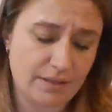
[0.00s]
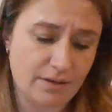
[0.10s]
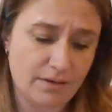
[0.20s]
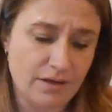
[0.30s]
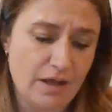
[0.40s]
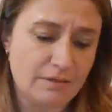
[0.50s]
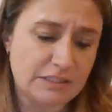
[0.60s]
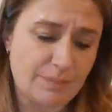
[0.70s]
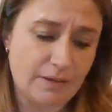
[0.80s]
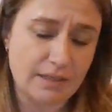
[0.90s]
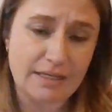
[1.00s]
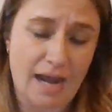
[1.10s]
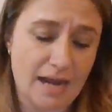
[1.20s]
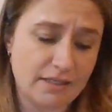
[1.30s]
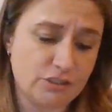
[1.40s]
here. Spirit
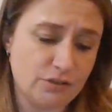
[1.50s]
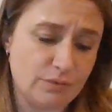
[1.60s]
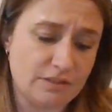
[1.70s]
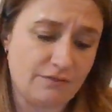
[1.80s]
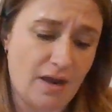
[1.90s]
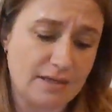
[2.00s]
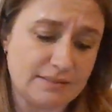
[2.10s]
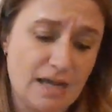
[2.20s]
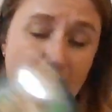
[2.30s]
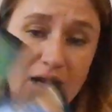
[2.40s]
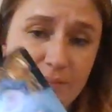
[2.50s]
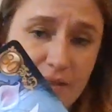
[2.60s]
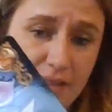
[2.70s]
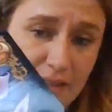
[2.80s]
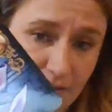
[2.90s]
guided you with divine
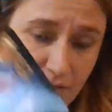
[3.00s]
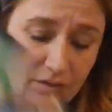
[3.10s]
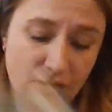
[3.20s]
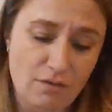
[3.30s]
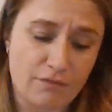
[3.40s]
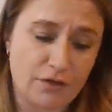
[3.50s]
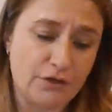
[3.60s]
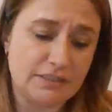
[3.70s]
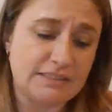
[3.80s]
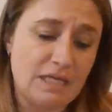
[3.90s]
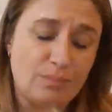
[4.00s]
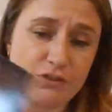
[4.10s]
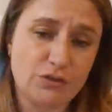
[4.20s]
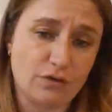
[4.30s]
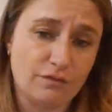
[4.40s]
timing here for you to step
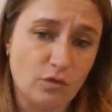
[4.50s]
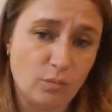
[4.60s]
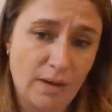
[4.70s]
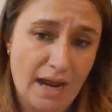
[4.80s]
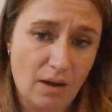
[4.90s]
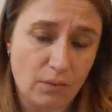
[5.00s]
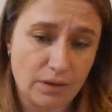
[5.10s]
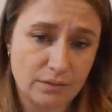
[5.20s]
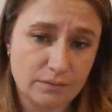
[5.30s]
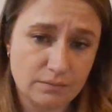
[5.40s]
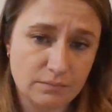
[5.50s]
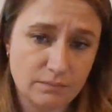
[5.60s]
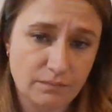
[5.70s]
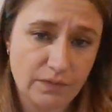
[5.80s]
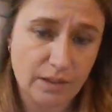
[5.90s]
into your full power.
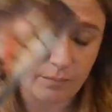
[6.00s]
The